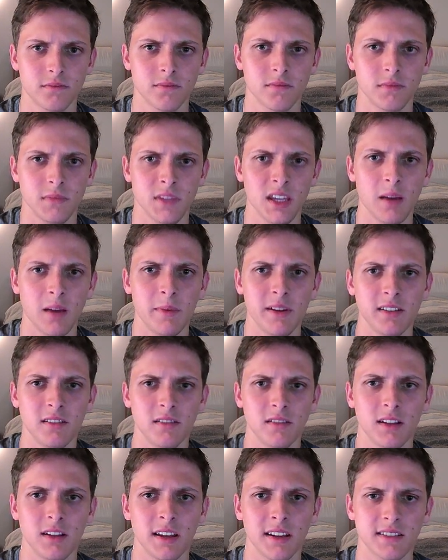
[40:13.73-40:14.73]
Yeah, I mean,
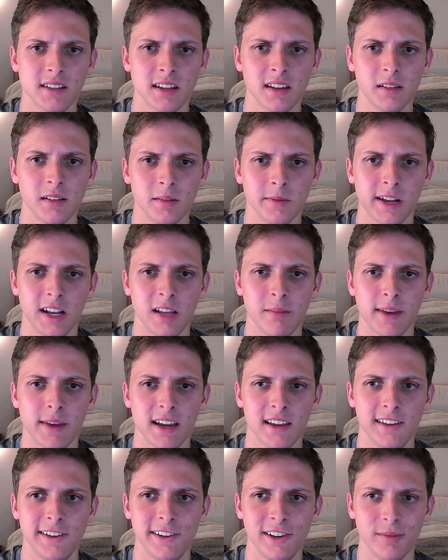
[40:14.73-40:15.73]
I guess I'm getting back
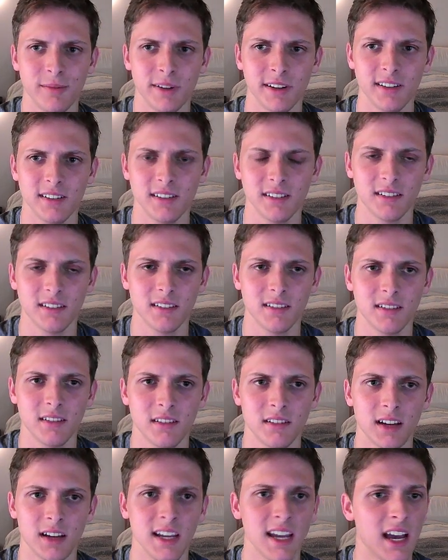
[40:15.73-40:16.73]
here, but
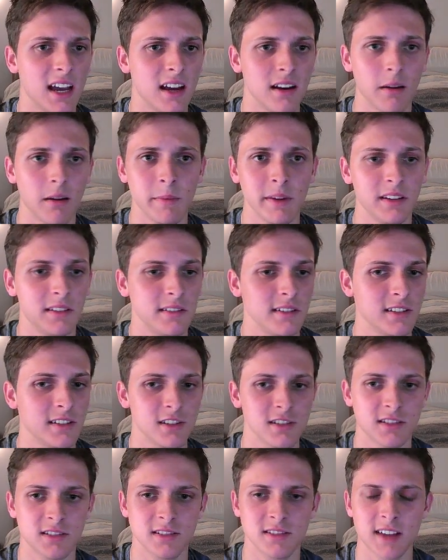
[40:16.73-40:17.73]
yeah, I mean, it's
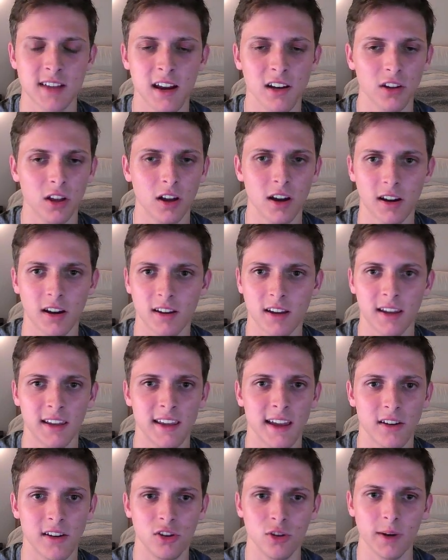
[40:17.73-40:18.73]
just deadlock. I
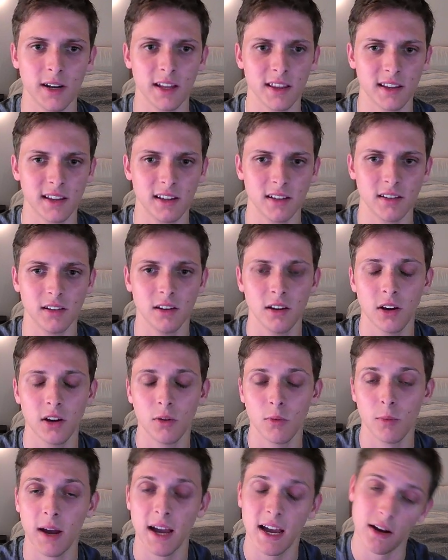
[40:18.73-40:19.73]
can't do anything.
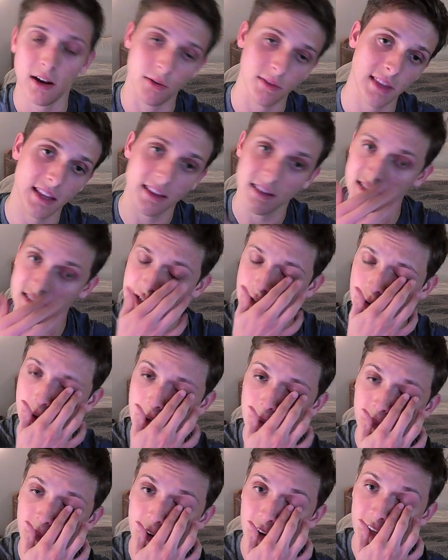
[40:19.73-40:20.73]
Wow. So
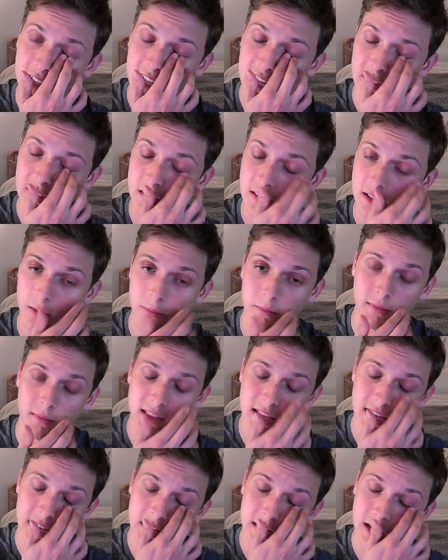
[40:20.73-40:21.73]
I'm very glad
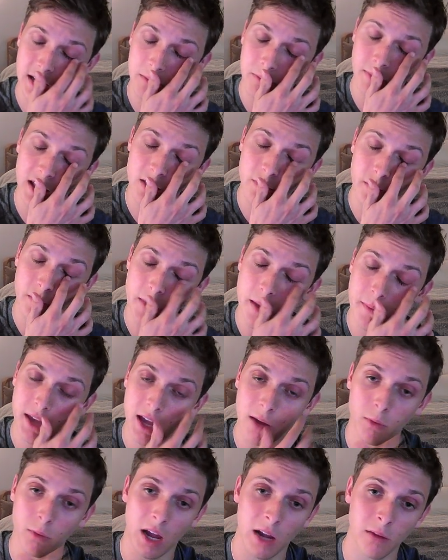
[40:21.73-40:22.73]
that, and by the way, maybe
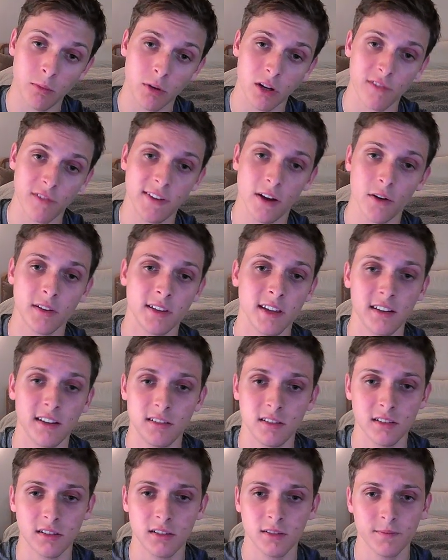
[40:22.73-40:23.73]
I would have found king to